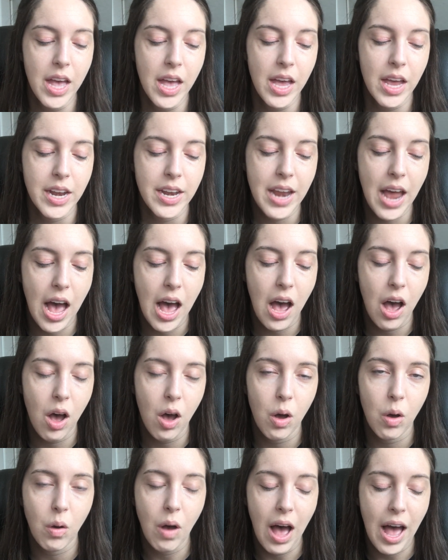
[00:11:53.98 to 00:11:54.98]

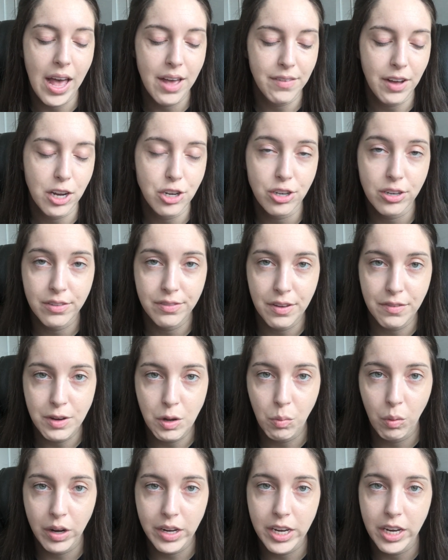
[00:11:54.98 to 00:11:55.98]
Now, I have
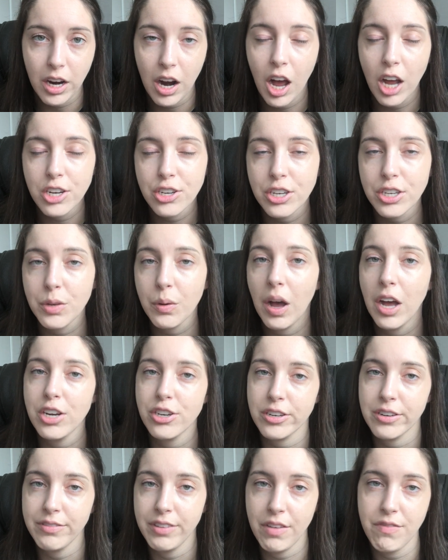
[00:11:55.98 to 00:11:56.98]
151 here. 100 to
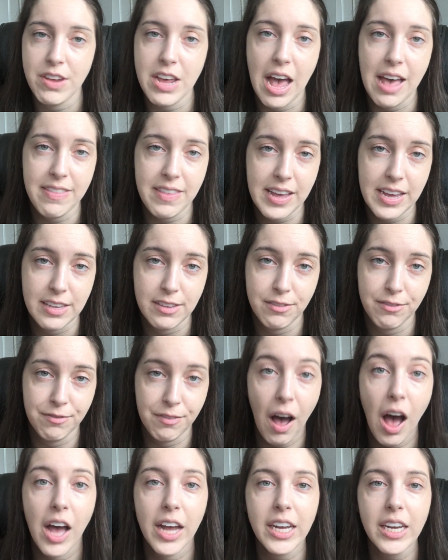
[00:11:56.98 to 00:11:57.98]
150 I think is
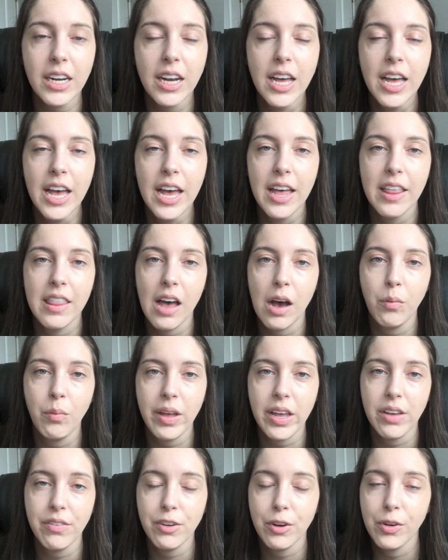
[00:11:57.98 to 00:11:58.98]
fine. That way,
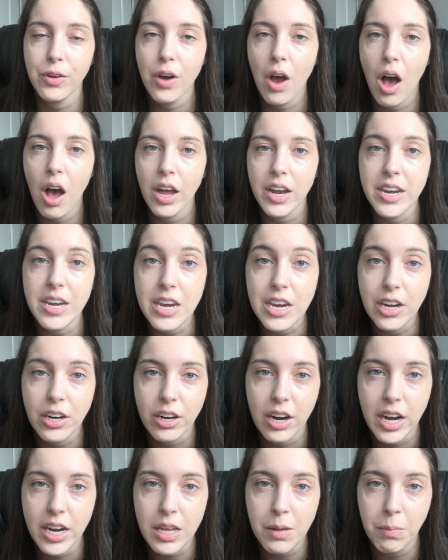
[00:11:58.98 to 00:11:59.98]
if you're not near any